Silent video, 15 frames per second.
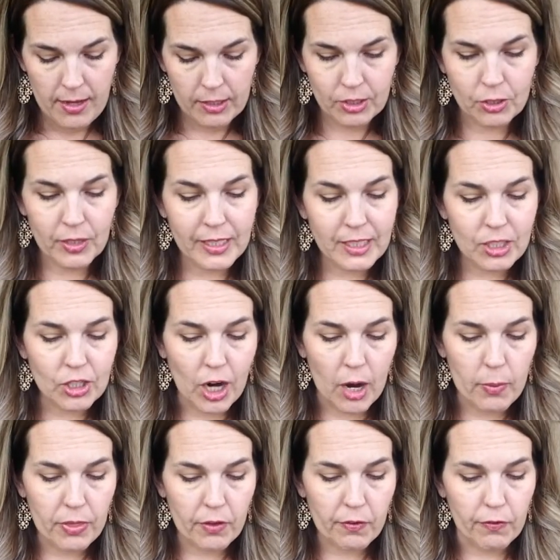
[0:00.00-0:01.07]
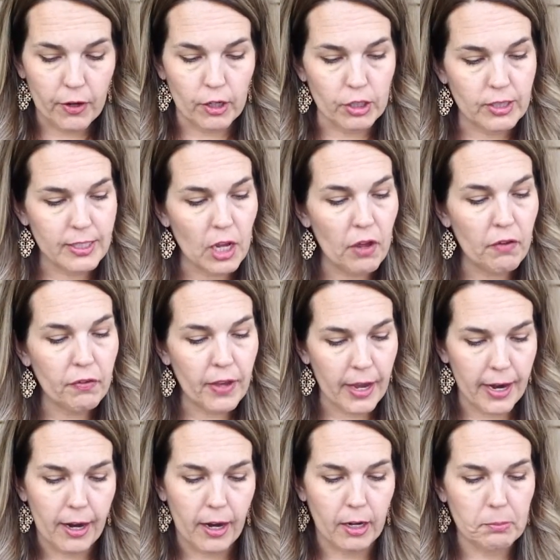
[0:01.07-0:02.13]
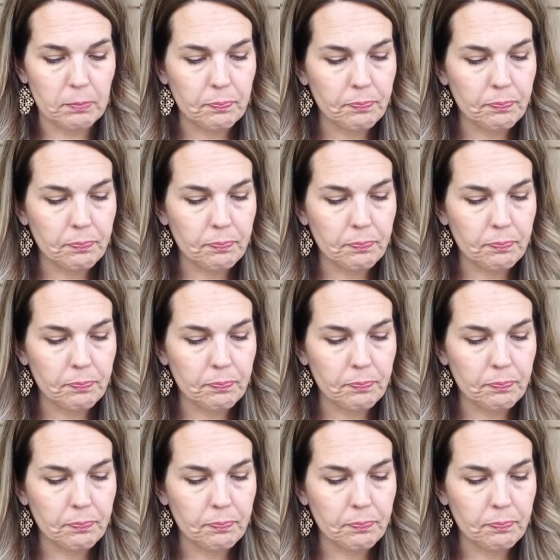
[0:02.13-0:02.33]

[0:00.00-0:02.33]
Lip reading: So let's start with the first, self-care.